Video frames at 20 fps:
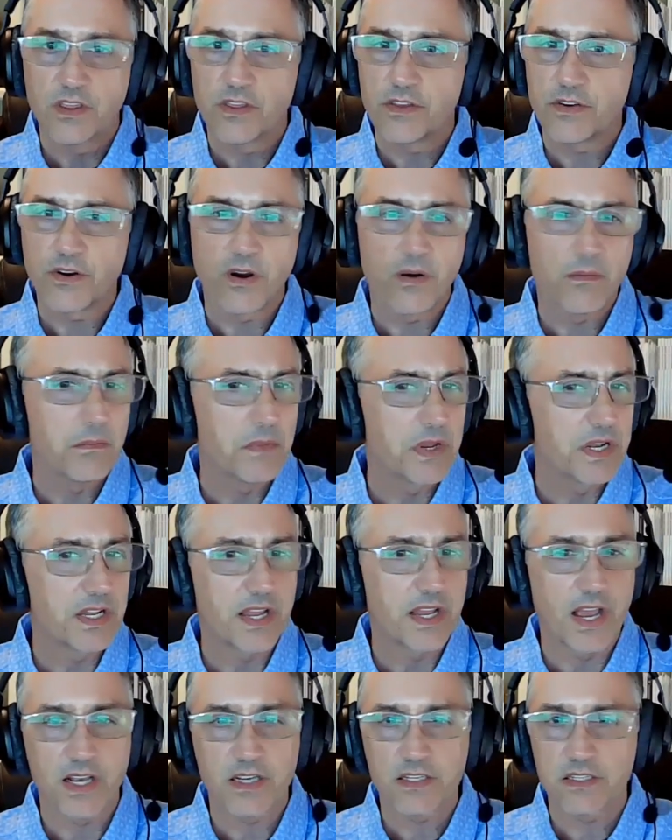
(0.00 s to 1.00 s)
There are
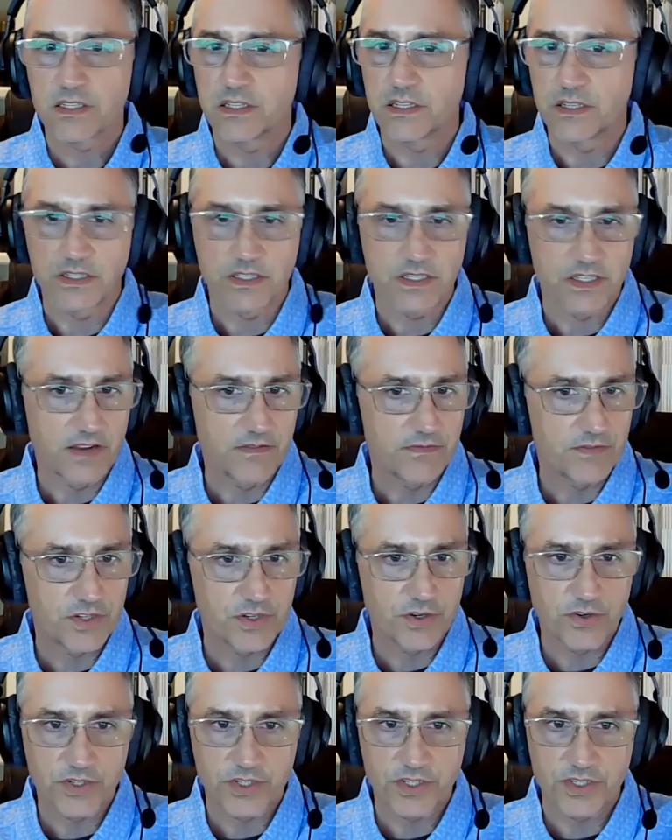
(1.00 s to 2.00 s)
many excellent and safe
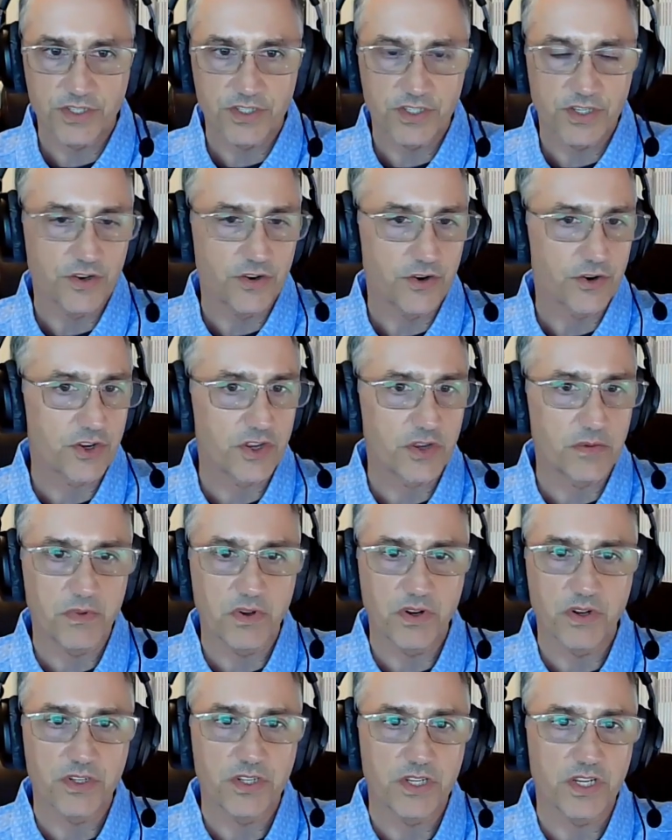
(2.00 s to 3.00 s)
churches in your
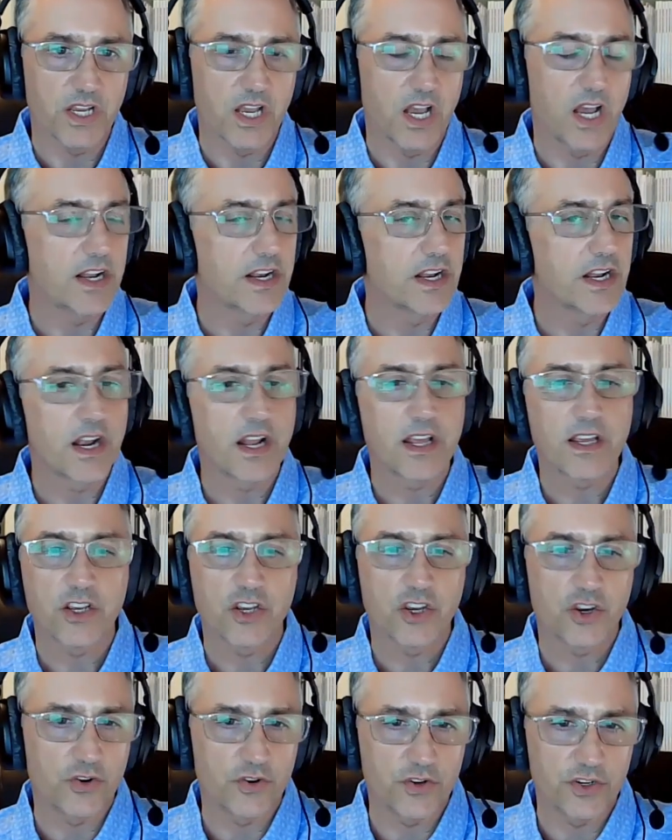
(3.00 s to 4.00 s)
community, and I
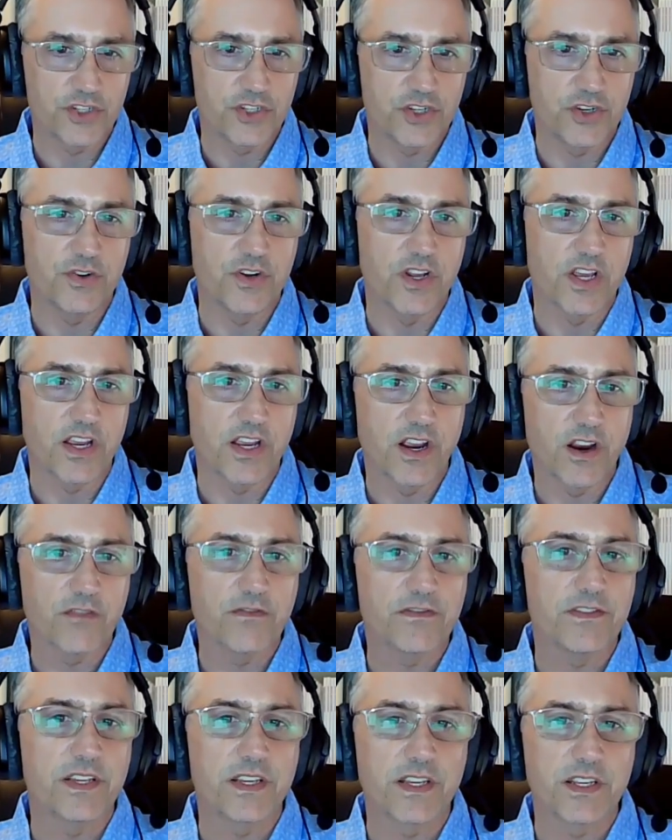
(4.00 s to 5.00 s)
encourage you to
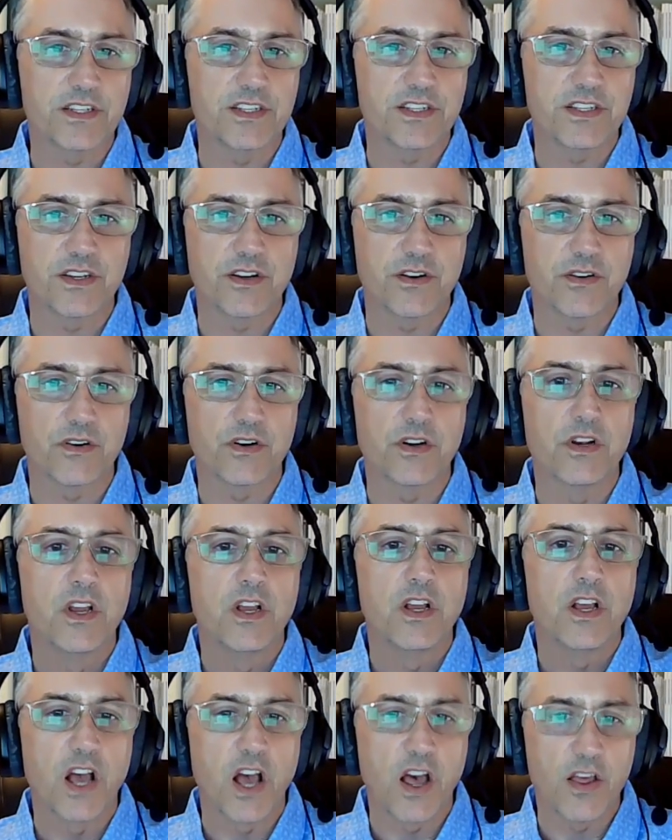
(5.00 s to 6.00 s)
carefully consider
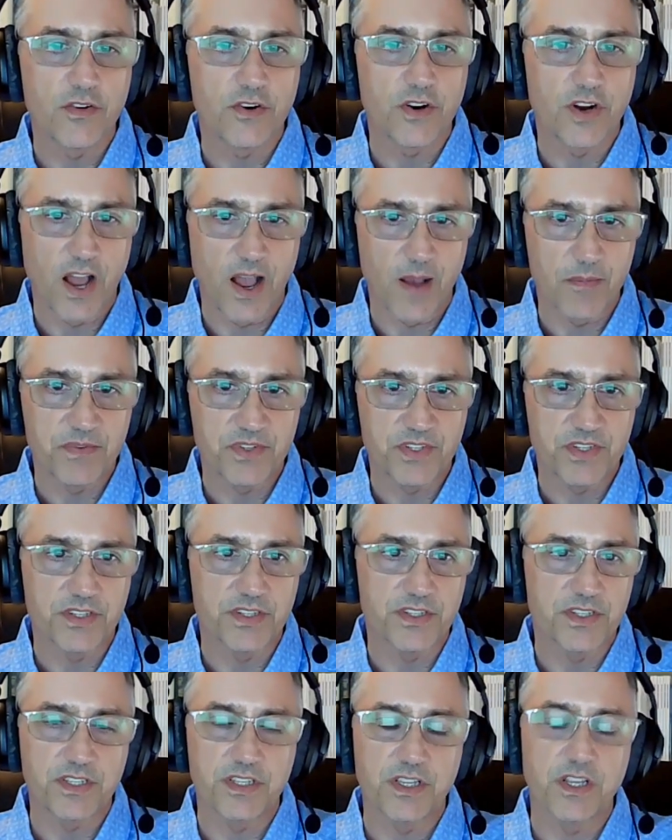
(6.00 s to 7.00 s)
other
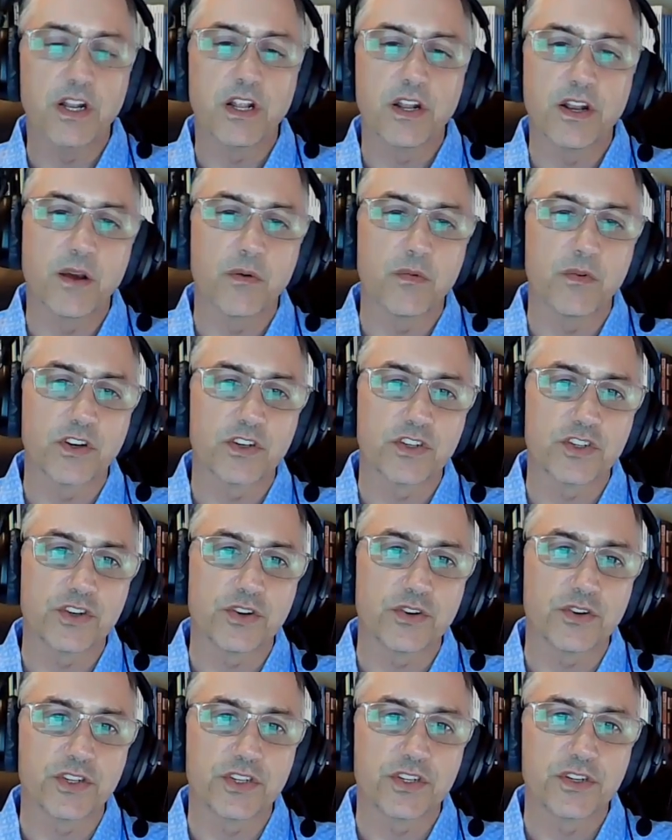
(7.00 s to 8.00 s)
options than a network
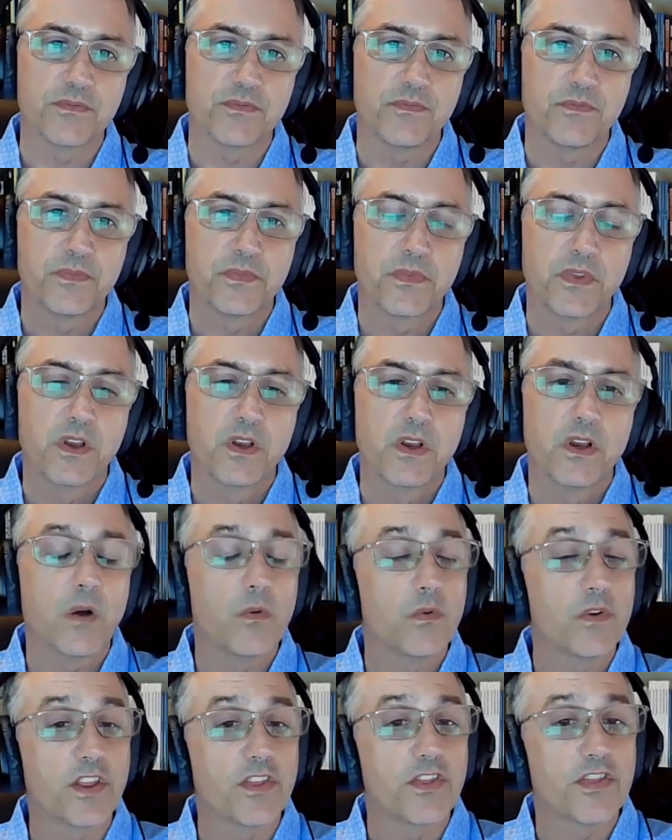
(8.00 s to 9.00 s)
church. I
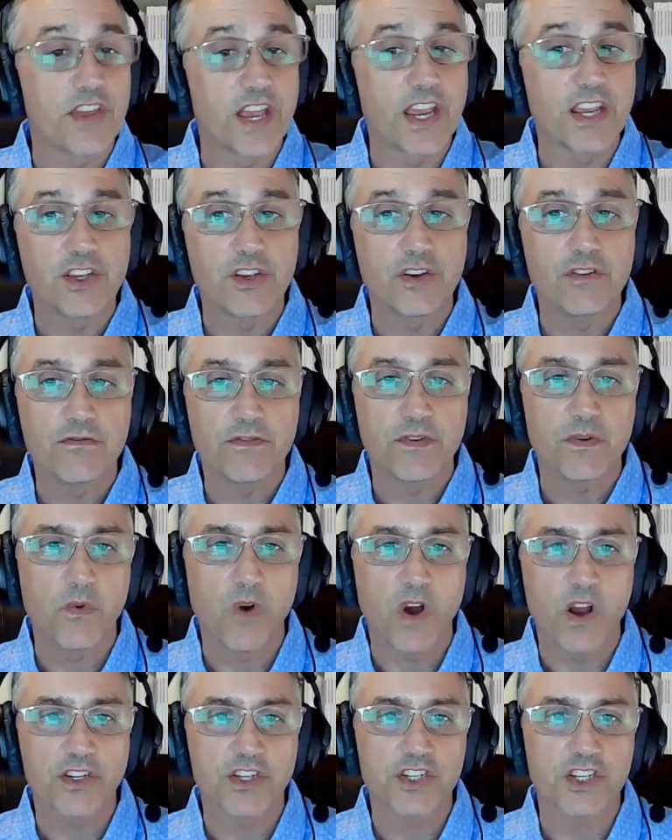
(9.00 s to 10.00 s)
want to thank you for
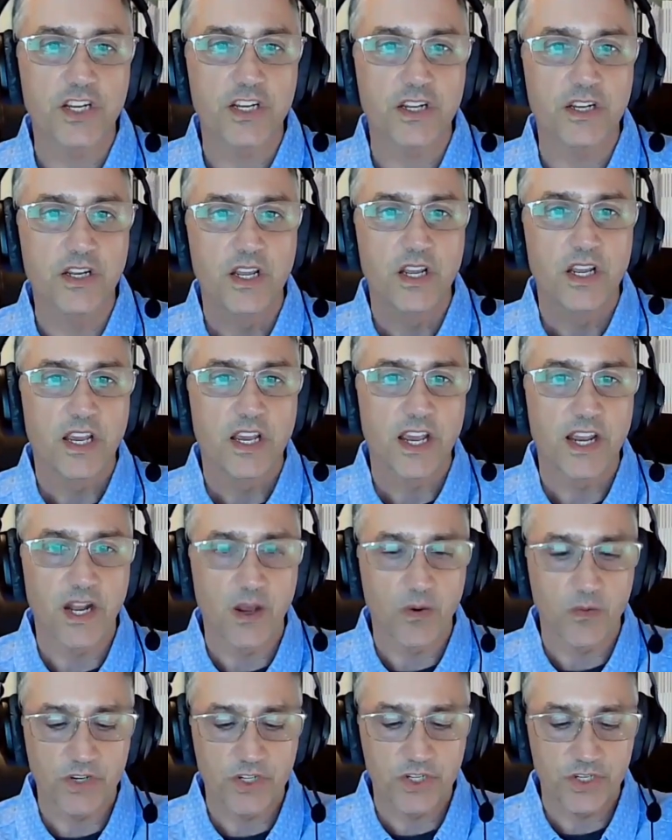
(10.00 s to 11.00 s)
watching, and I
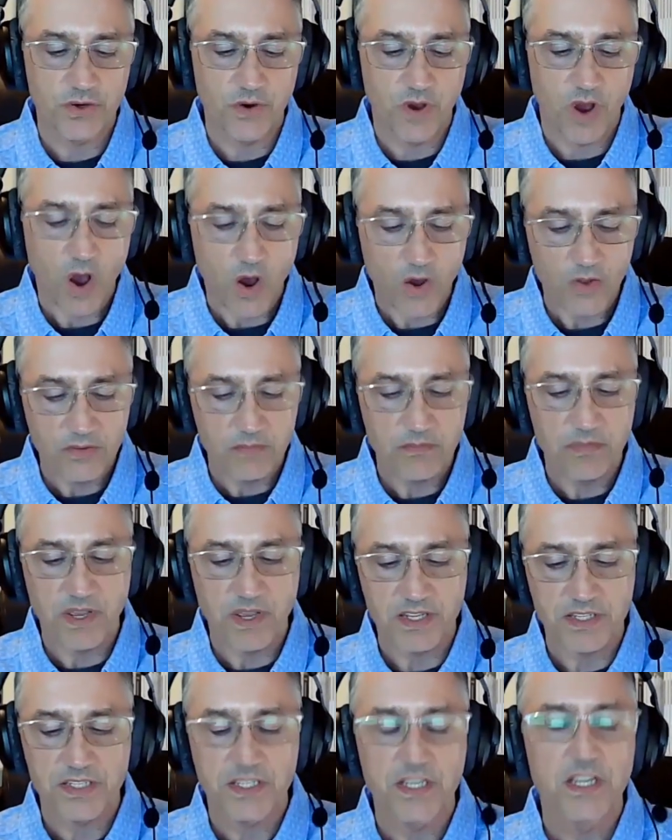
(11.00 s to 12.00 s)
wish you all the
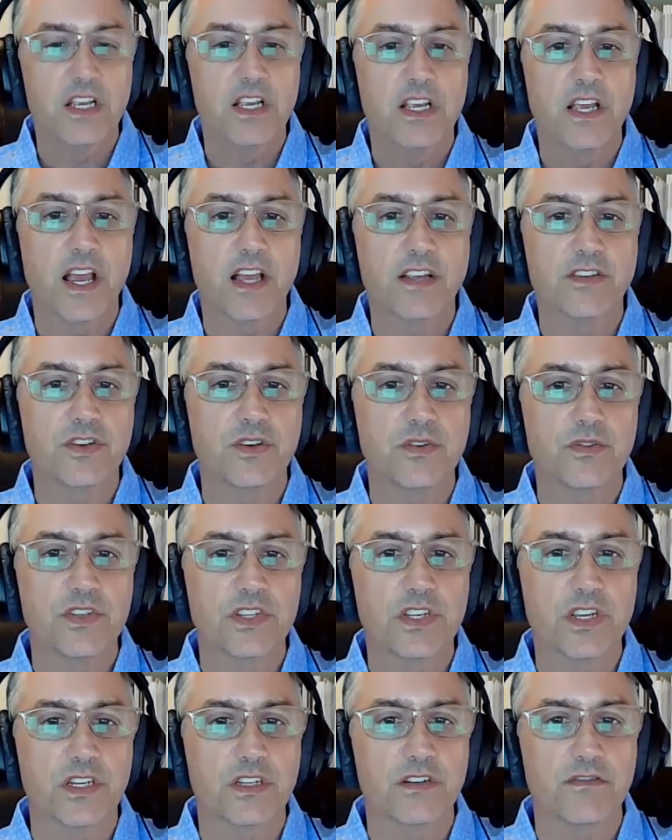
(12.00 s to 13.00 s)
best as you
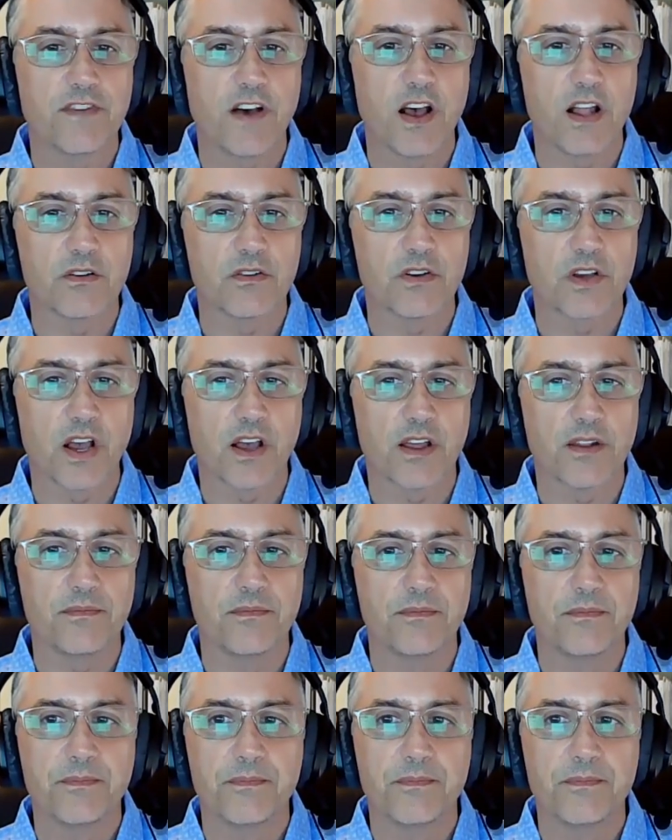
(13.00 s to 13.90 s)
seek to follow God.